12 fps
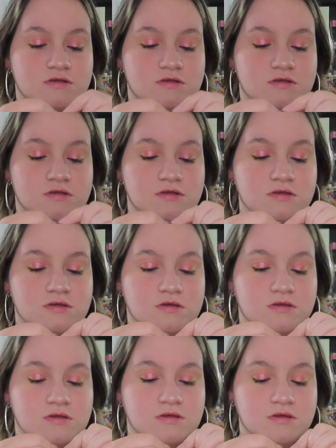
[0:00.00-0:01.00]

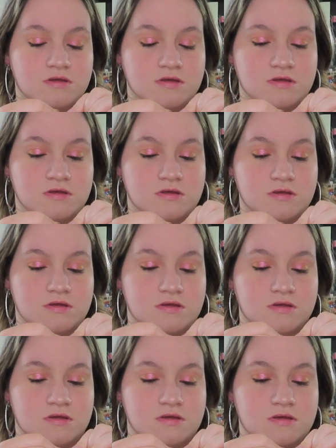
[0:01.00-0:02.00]

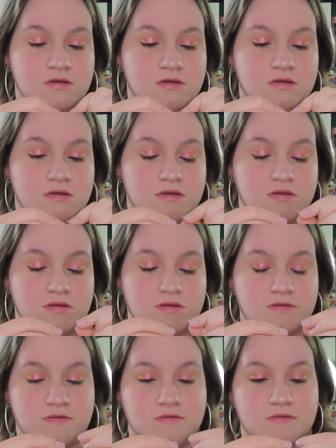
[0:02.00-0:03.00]

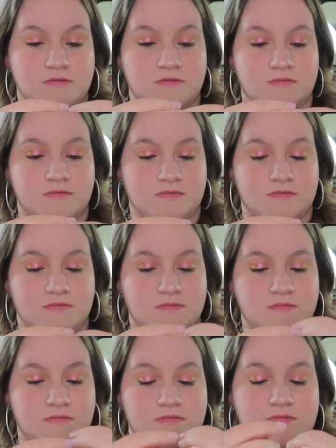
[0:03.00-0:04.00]

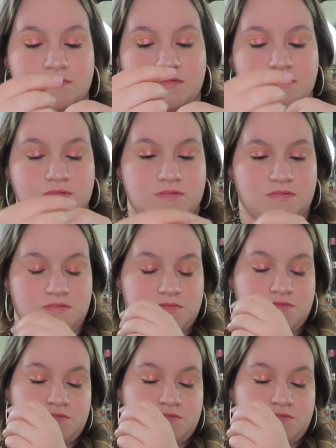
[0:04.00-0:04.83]
Nobody speaks.